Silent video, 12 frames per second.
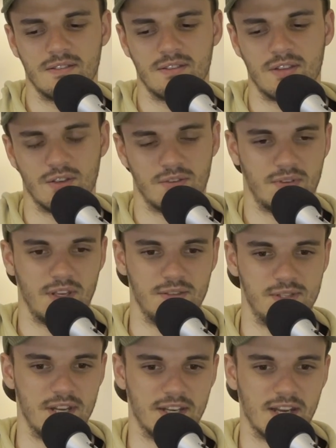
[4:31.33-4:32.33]

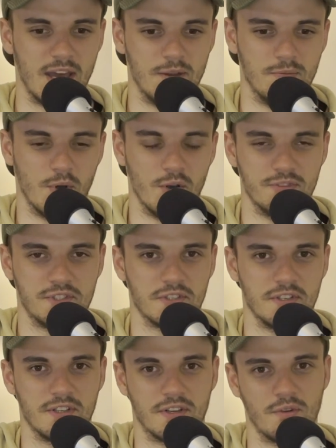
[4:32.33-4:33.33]
His nickname,
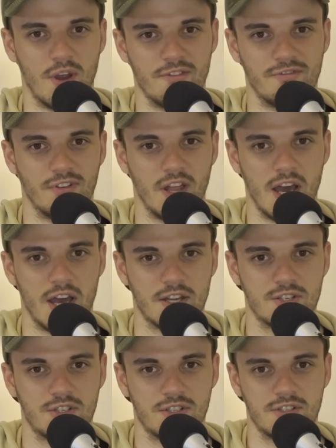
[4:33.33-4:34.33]
obviously, the Grey
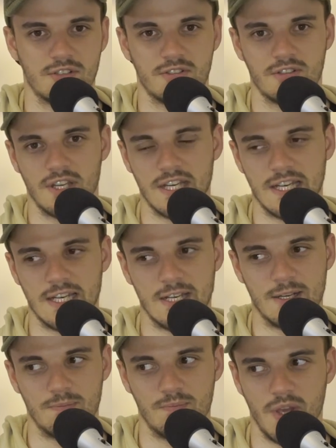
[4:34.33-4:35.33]
Flash.
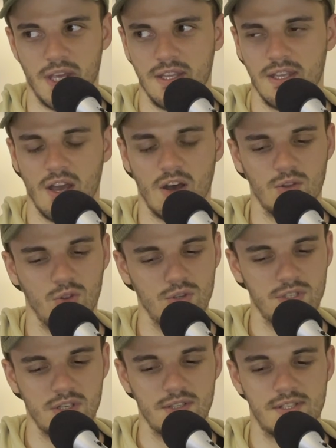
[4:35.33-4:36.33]
I
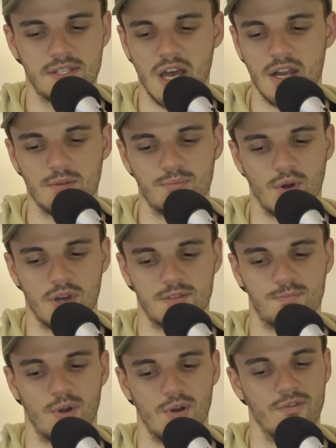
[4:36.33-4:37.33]
looked at his starting price
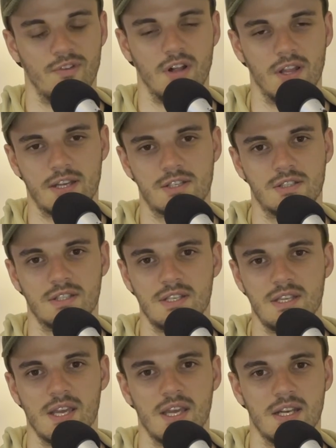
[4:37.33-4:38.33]
profile,
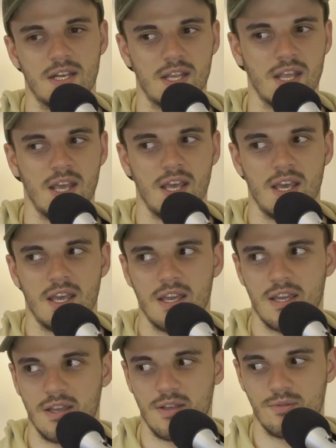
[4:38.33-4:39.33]
actually, and
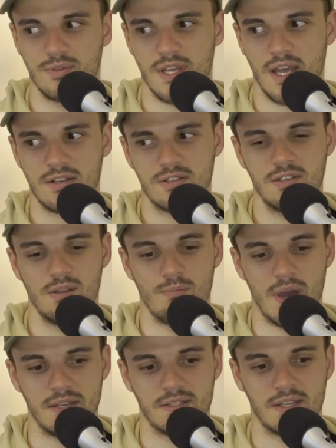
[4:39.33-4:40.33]
it was actually
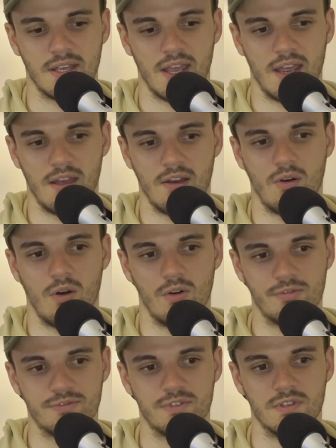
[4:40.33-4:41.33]
amazing how
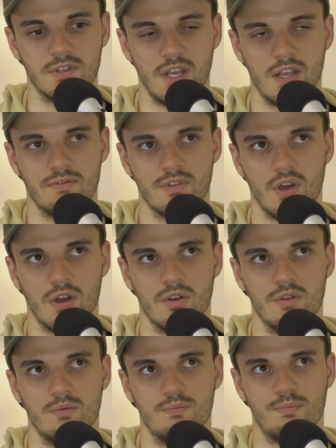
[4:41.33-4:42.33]
often, even
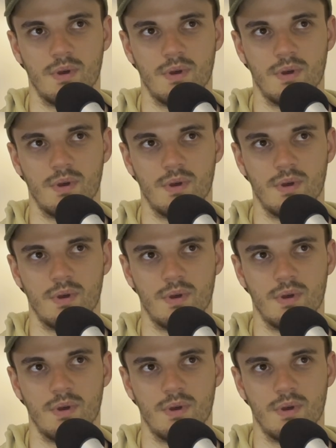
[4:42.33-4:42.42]
though